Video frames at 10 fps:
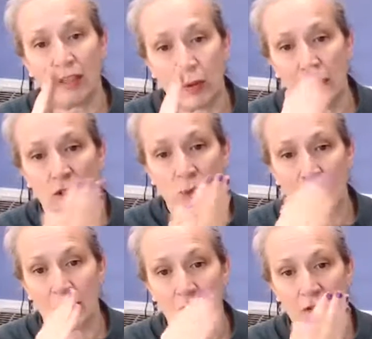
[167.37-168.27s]
you know,
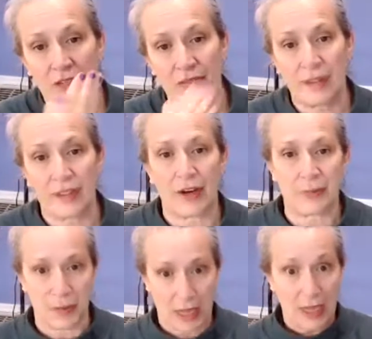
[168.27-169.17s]
into a little divot
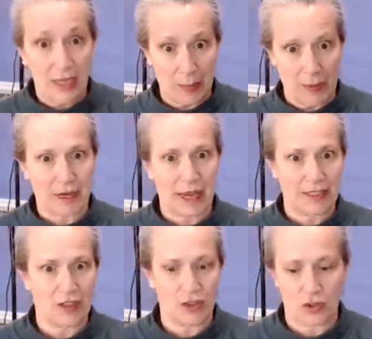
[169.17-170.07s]
there. Keep it
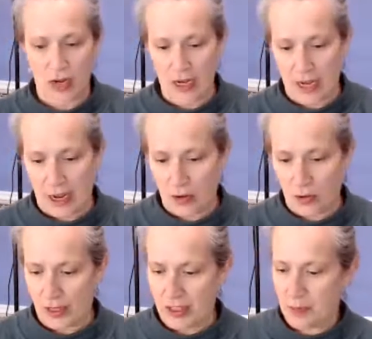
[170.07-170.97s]
nice and straight and
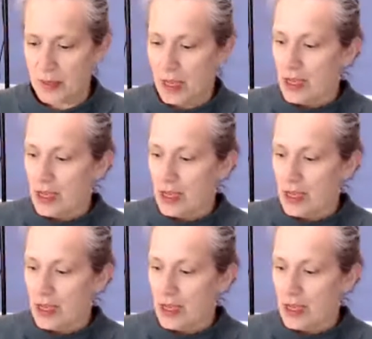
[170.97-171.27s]
crisp